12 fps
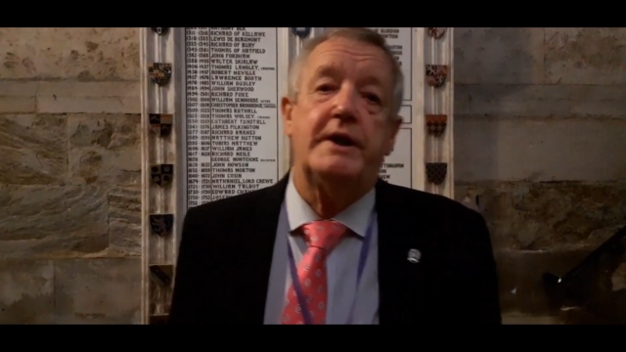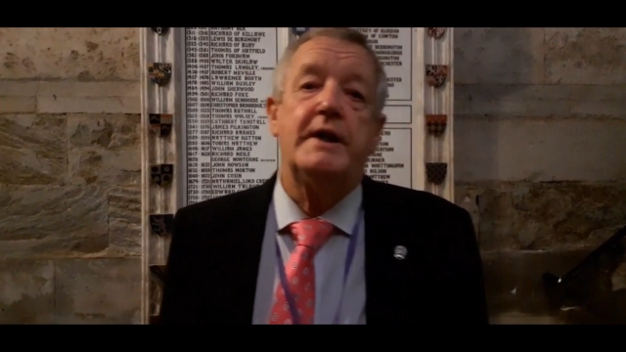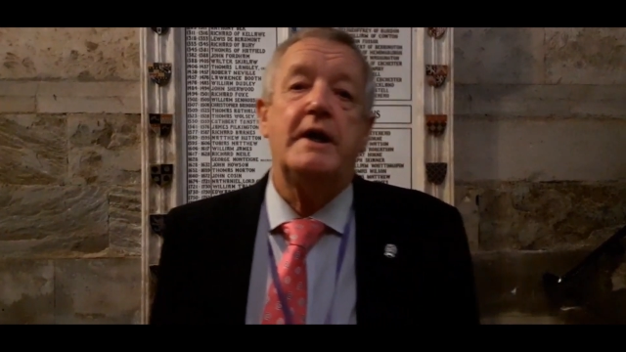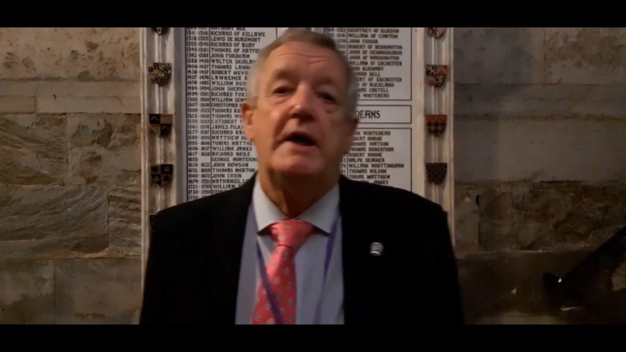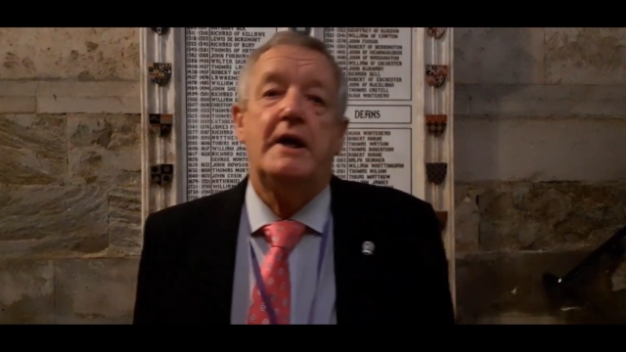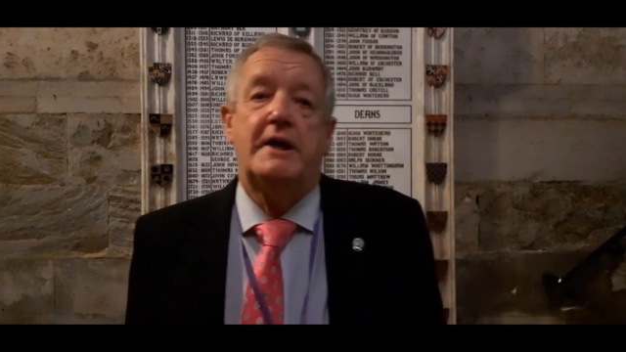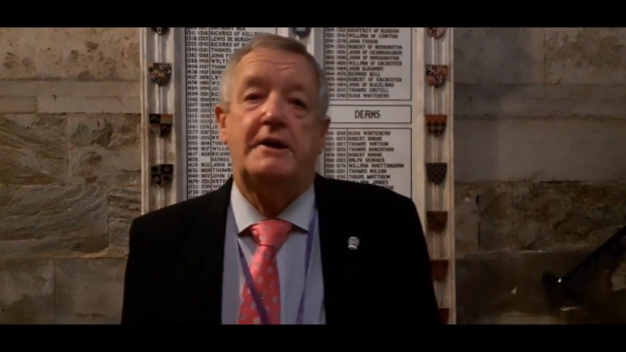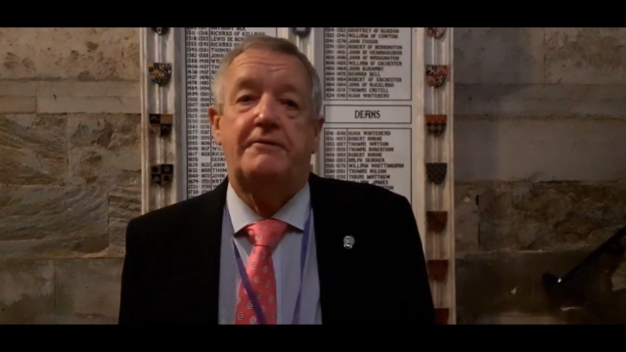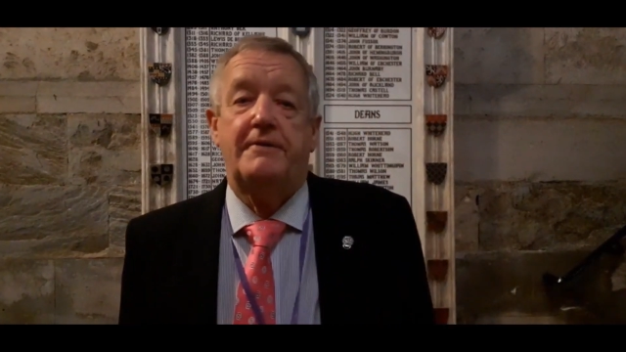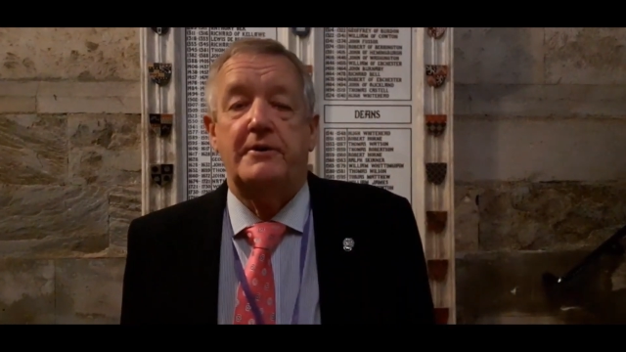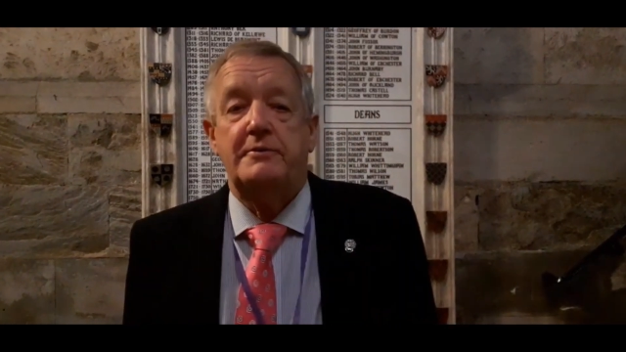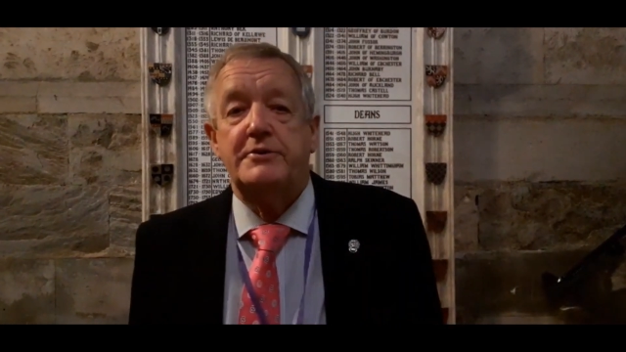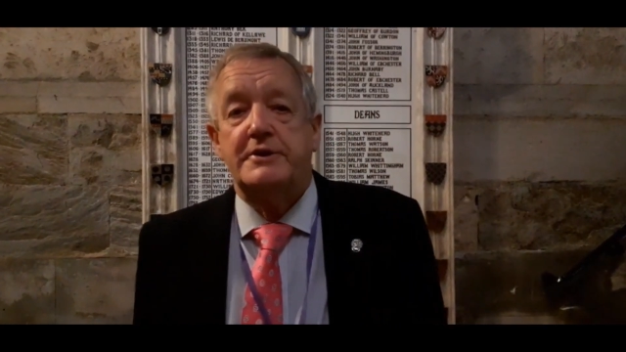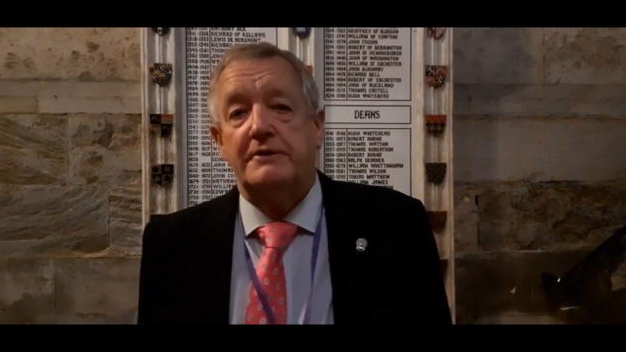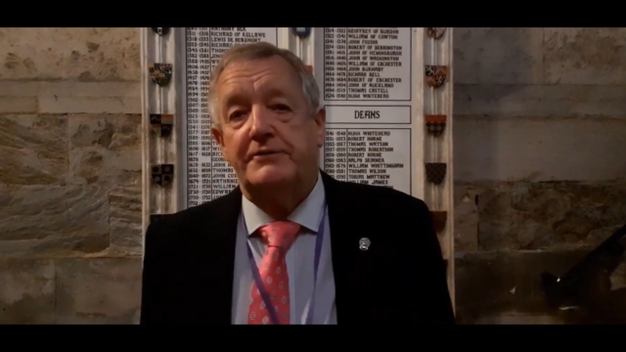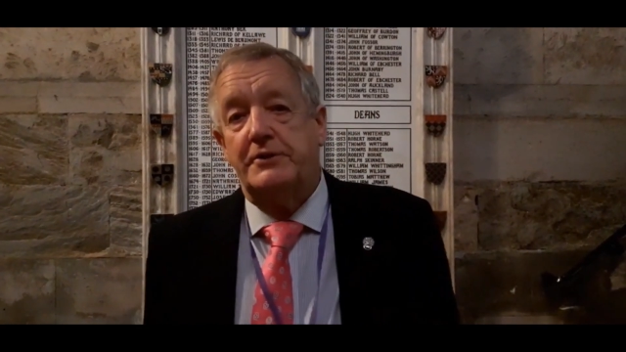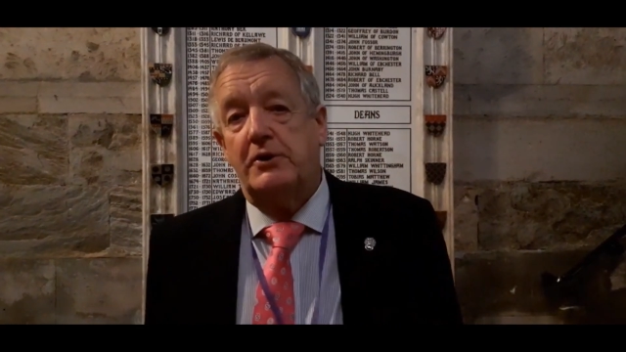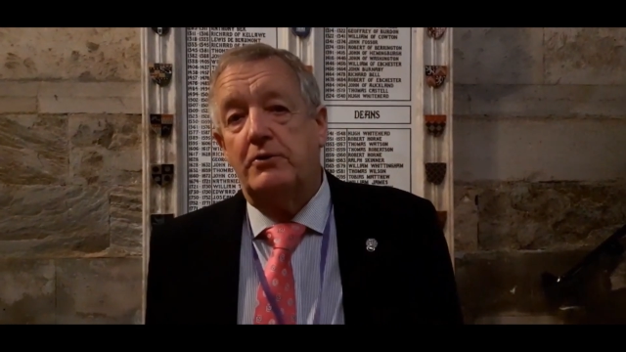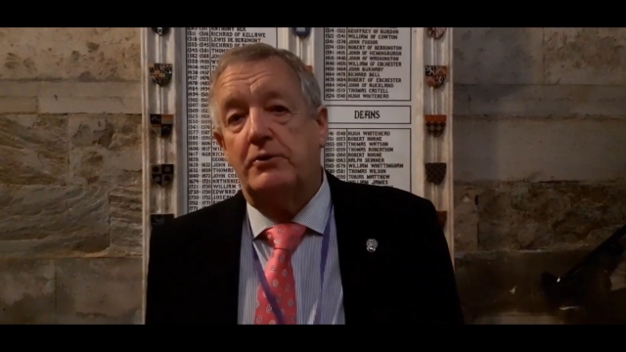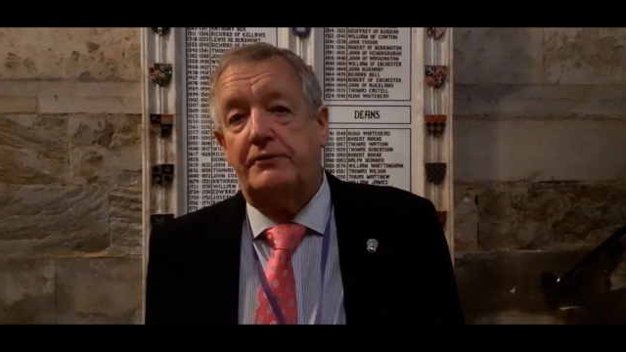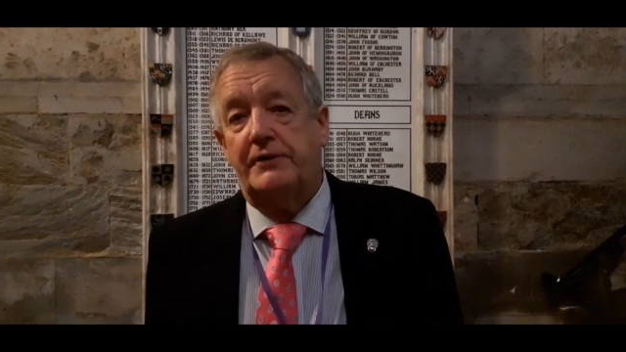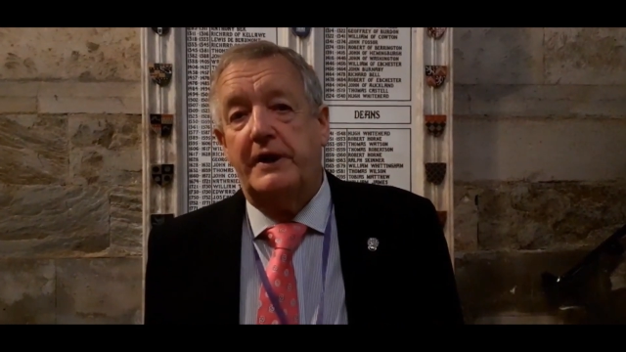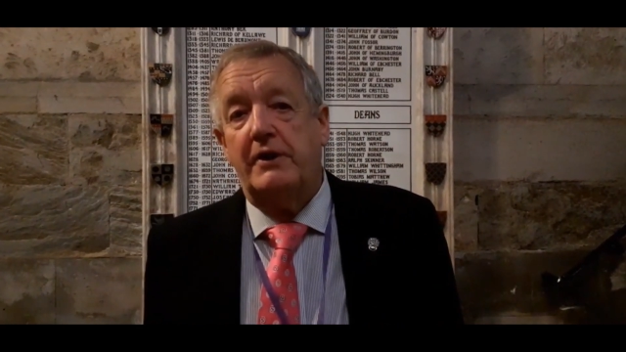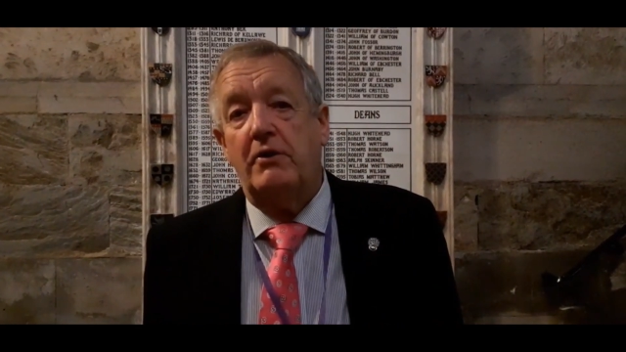and he found himself at the court
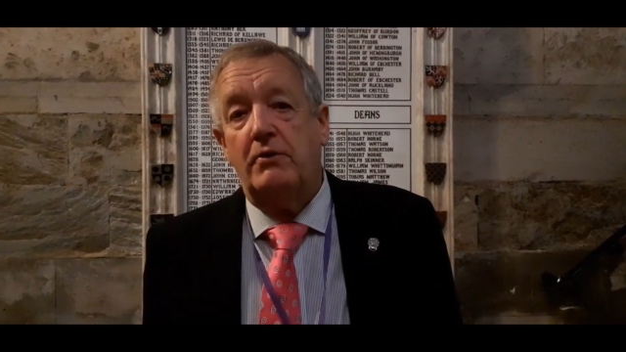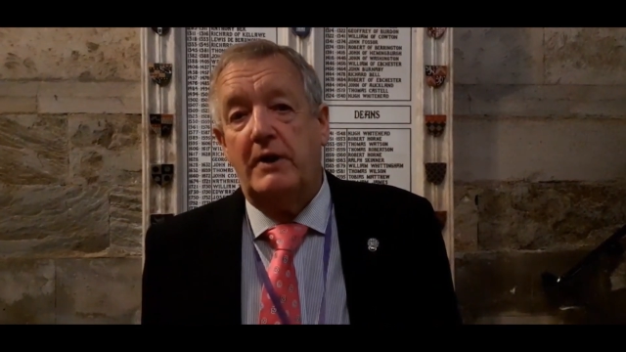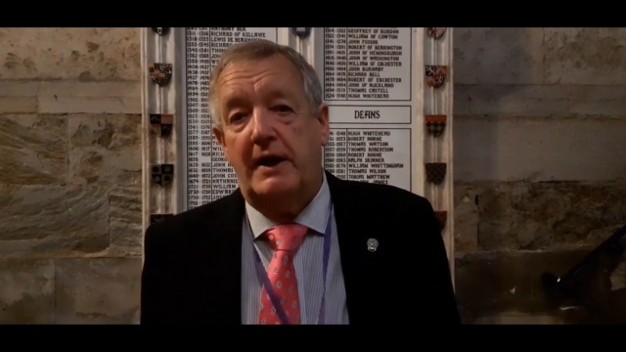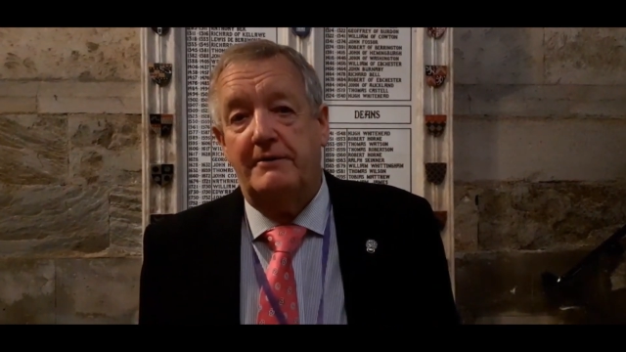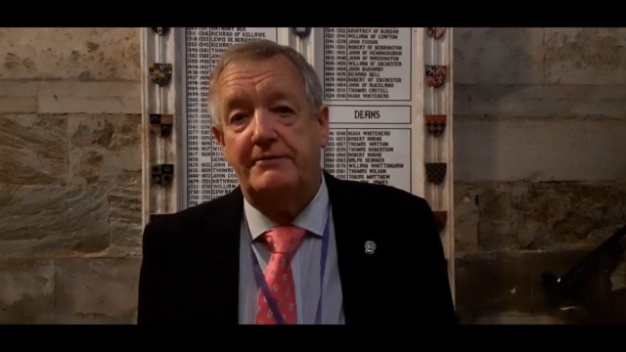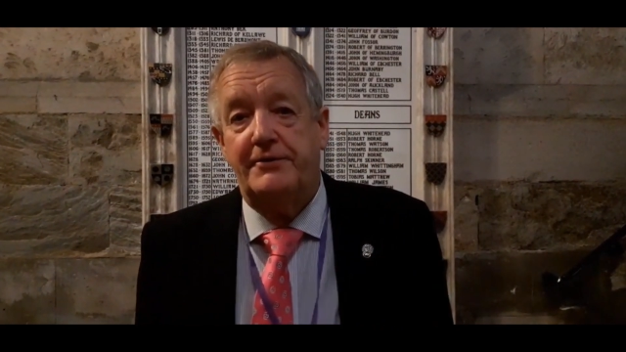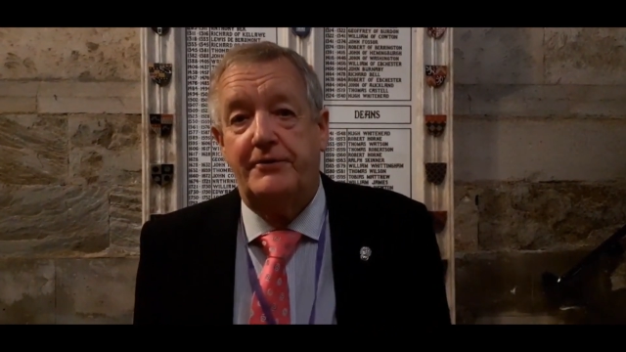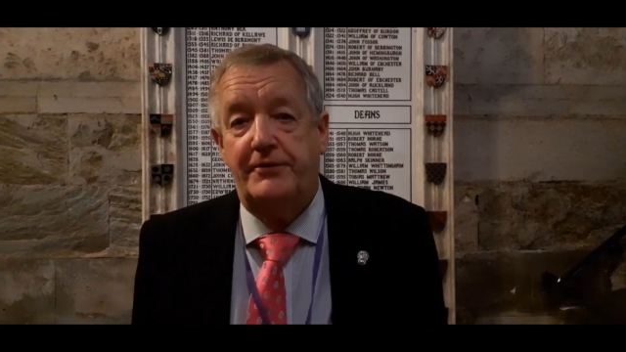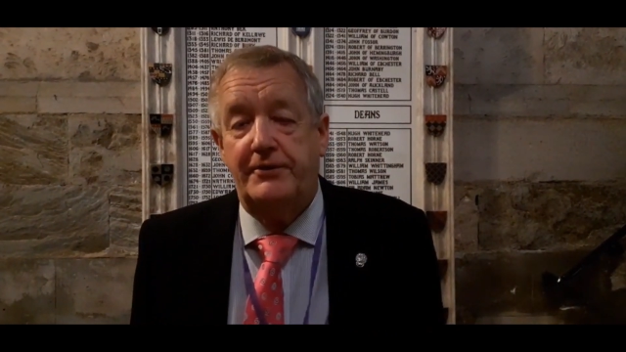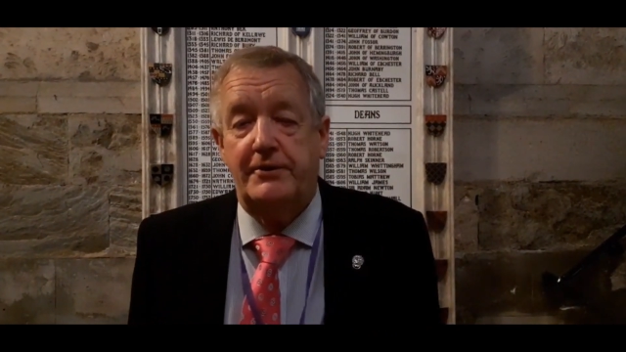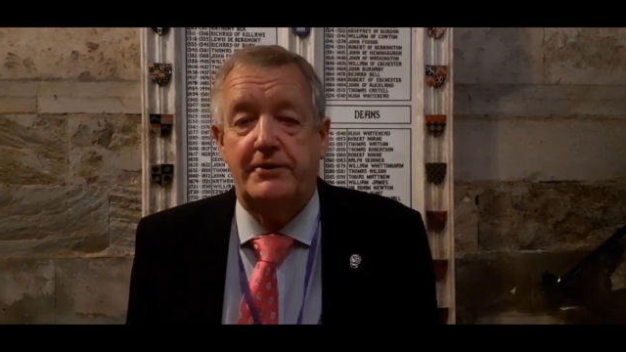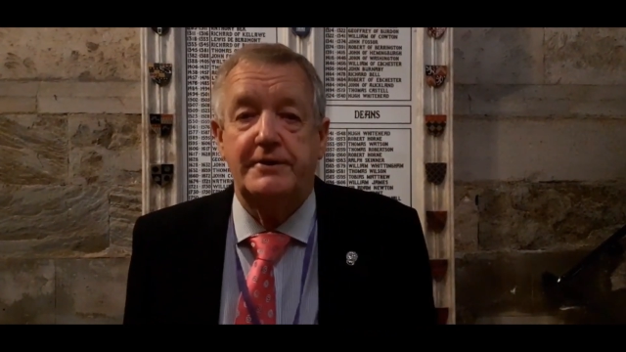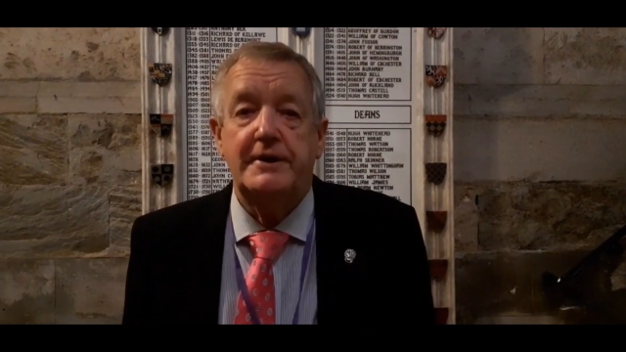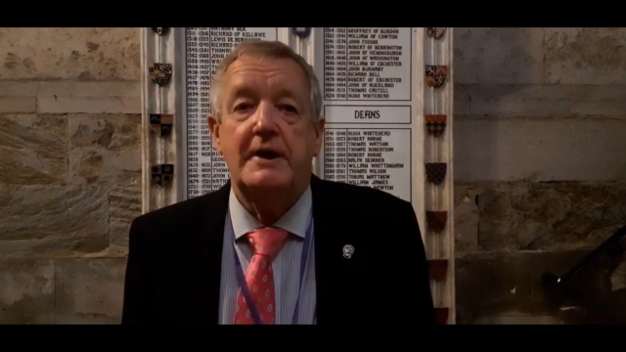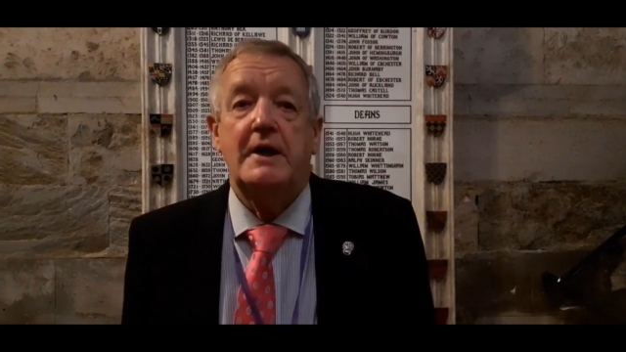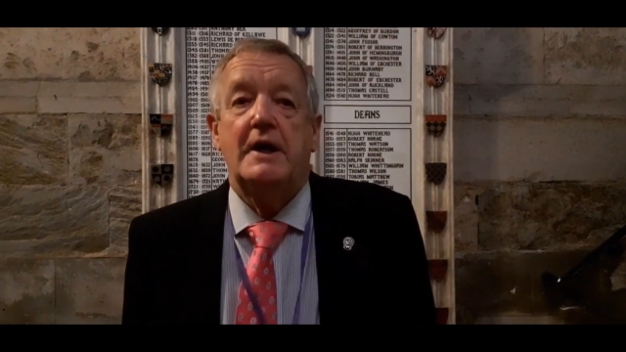of King Olav III,